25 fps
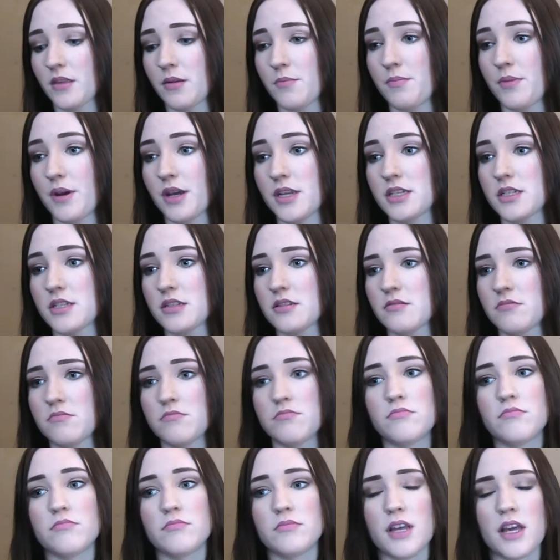but
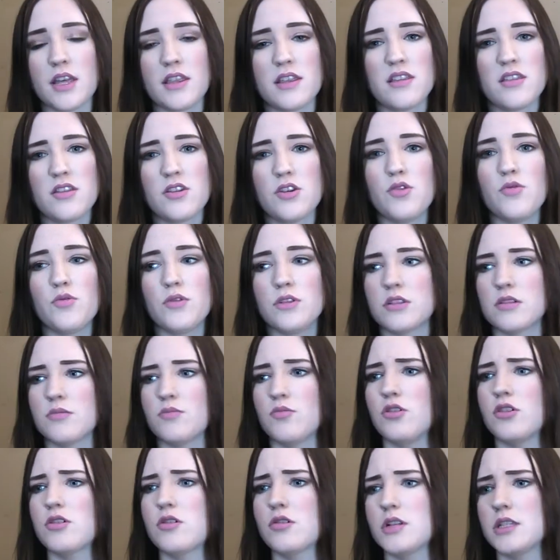I think the new ones are
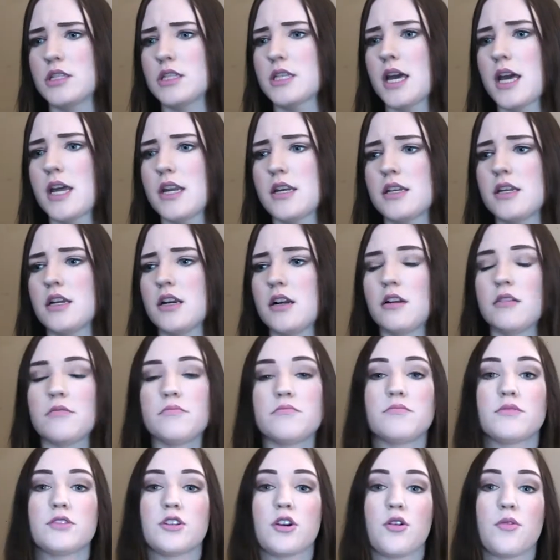more towards the end here.
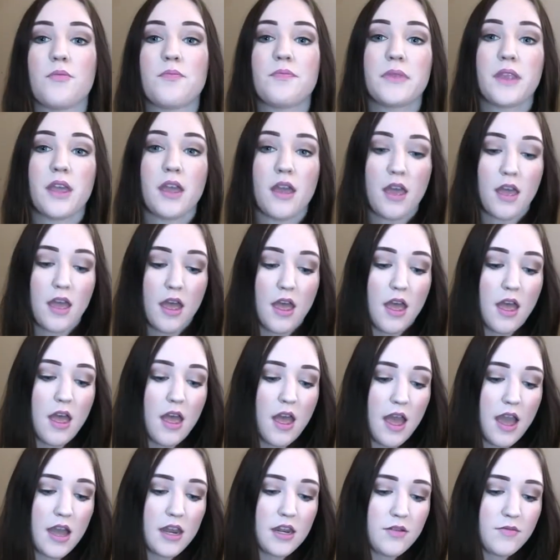So
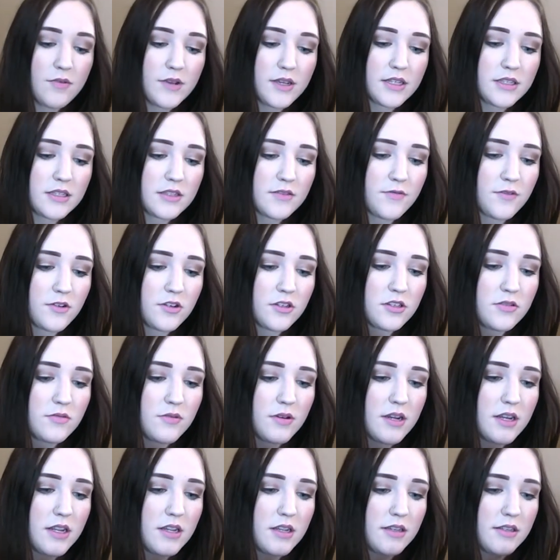anyways, the first
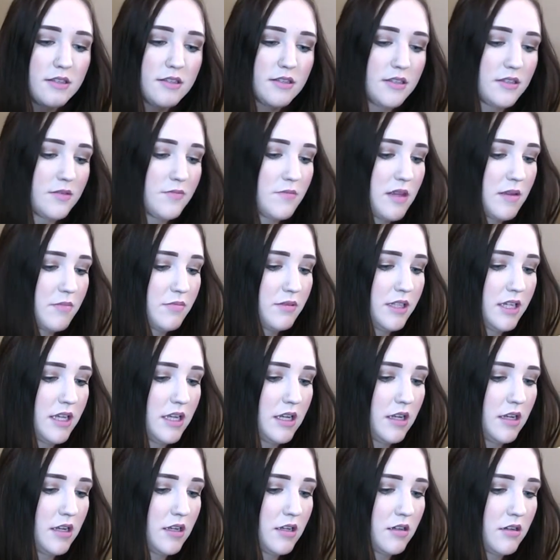one is this
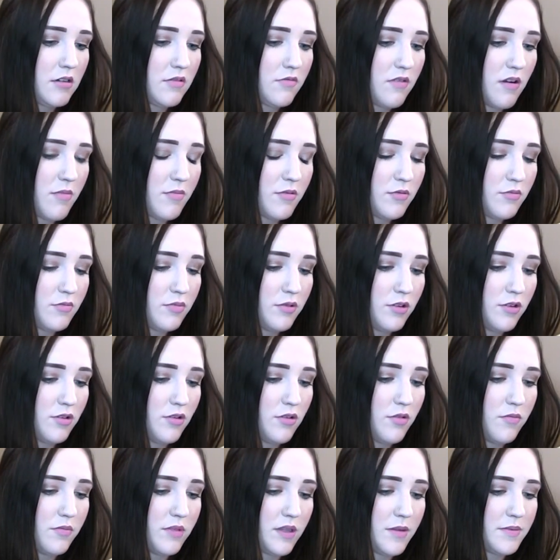Maybelline Rebel
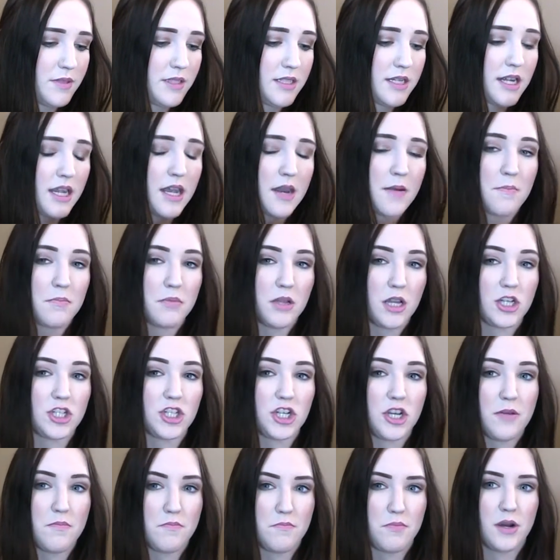Bloom Lipstick in
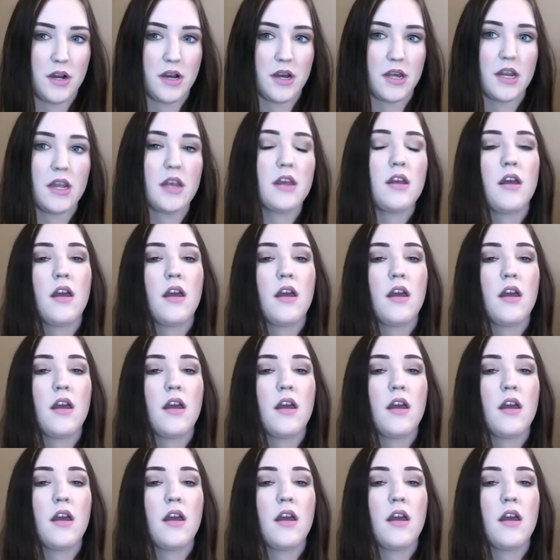Blushing Bud.